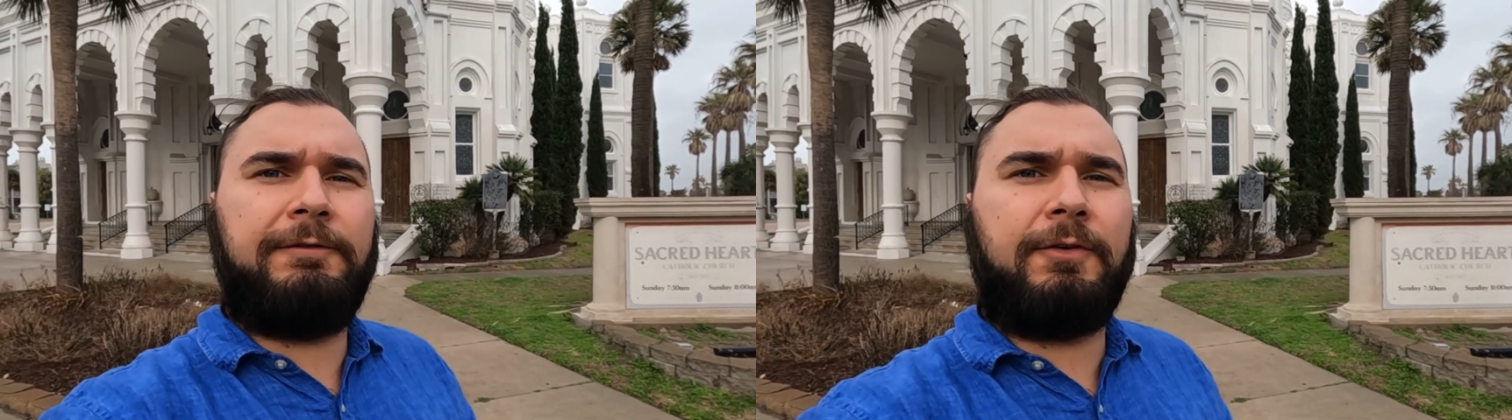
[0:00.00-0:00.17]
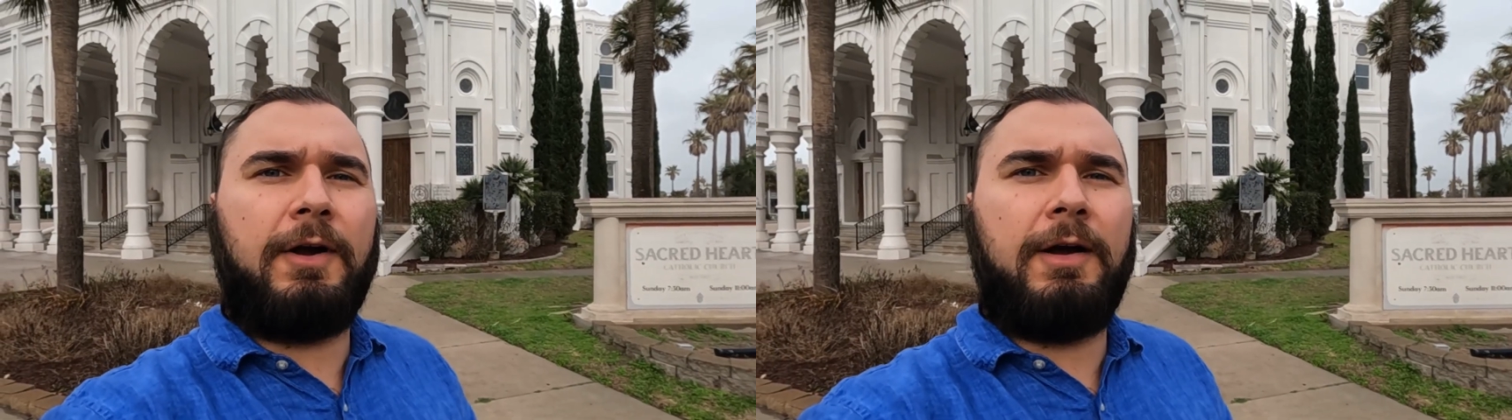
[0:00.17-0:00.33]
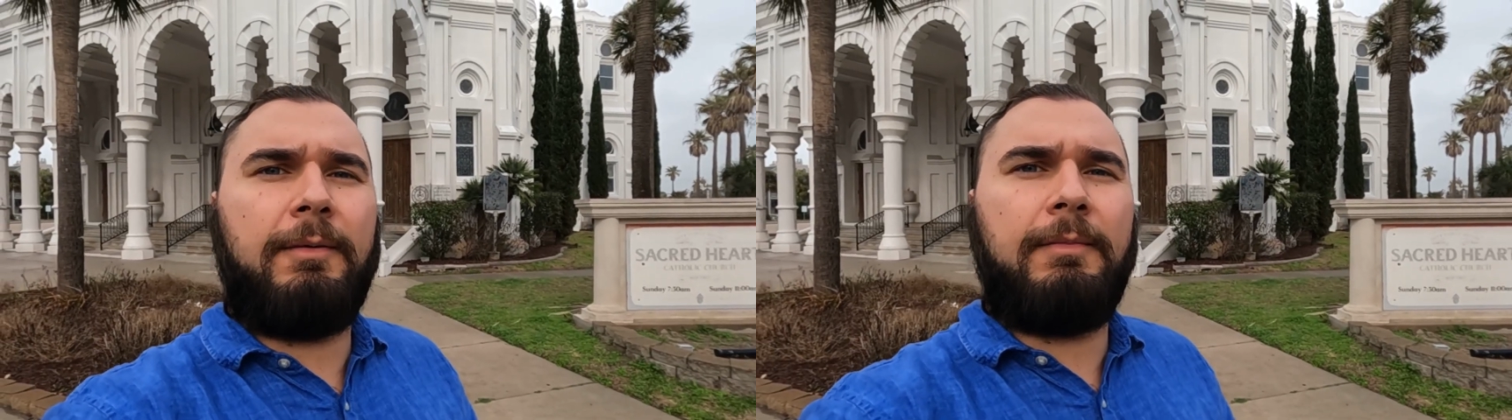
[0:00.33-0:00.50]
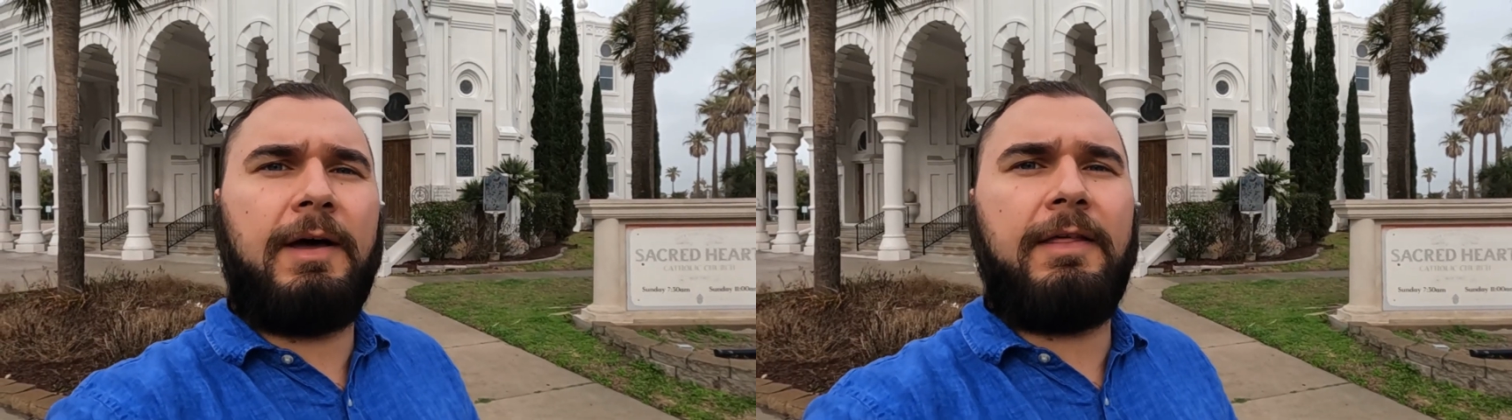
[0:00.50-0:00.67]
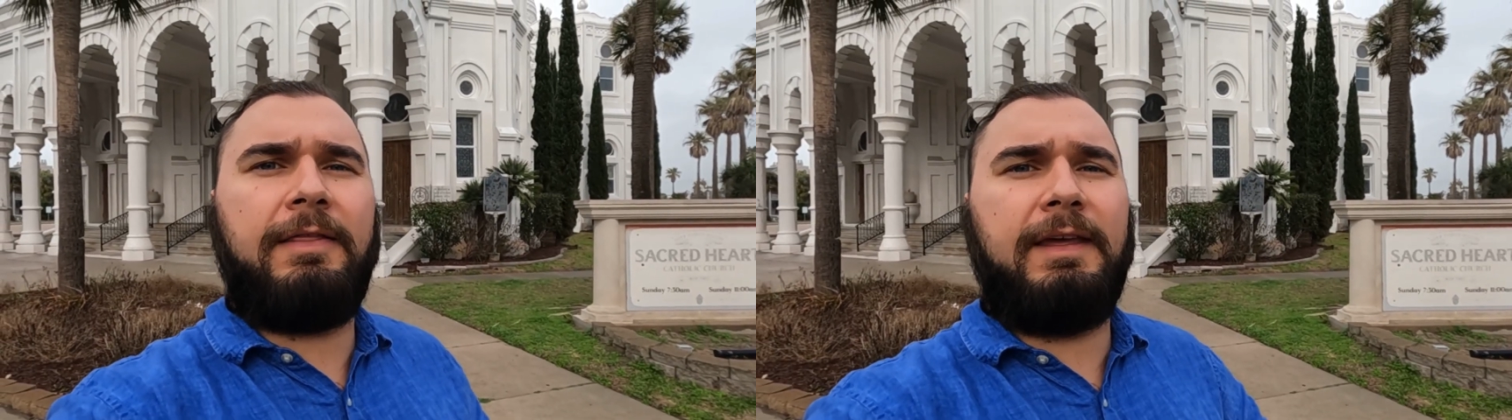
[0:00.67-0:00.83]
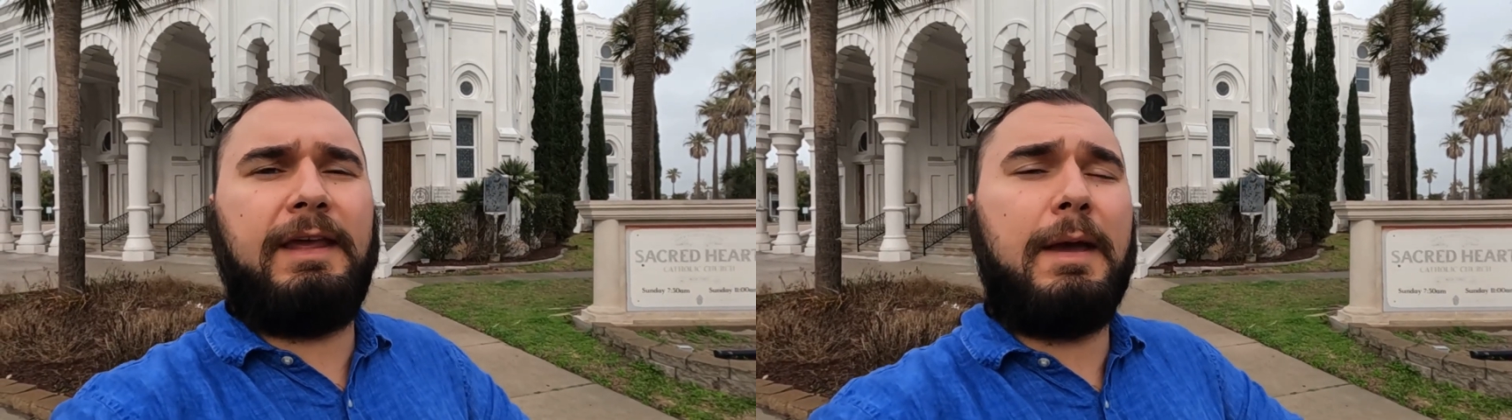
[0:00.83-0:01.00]
from
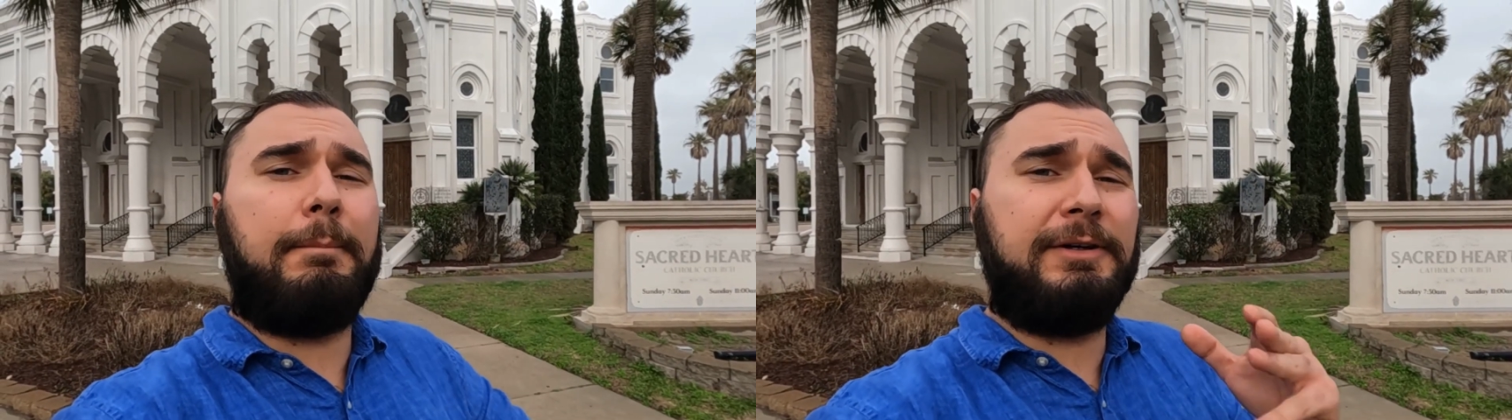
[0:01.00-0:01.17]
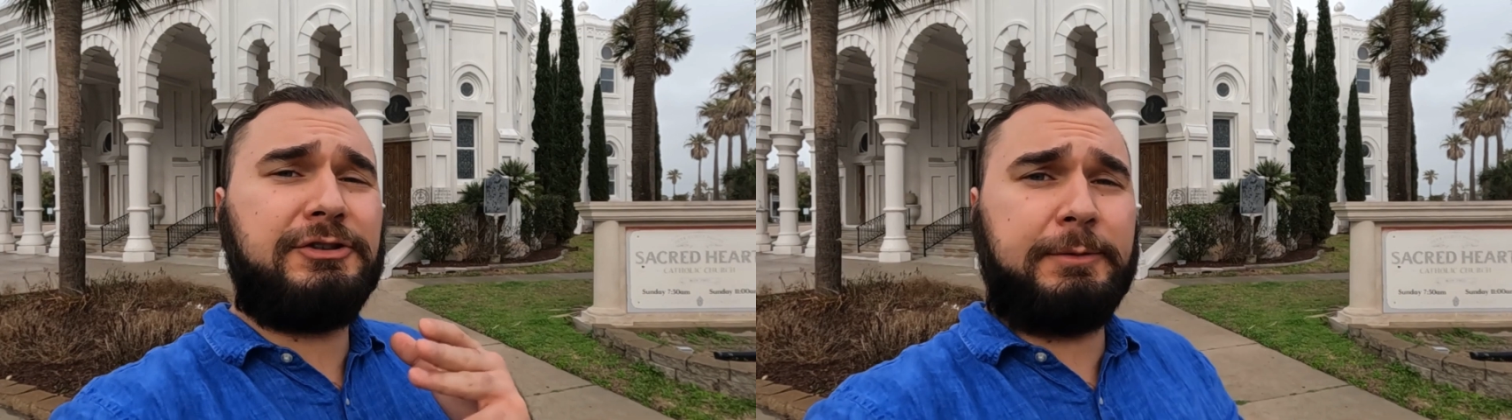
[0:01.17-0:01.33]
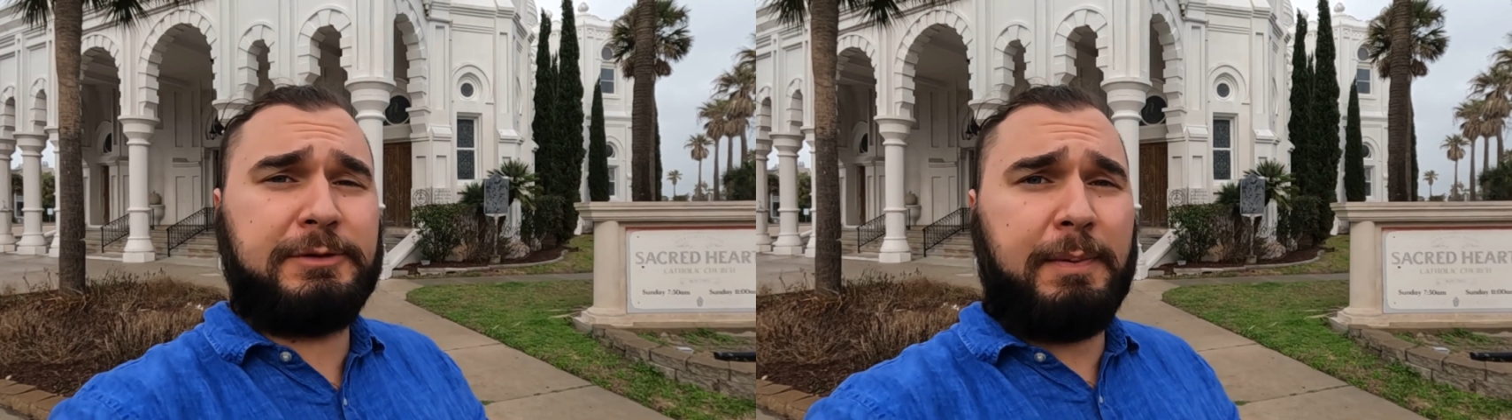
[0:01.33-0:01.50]
the Bishop's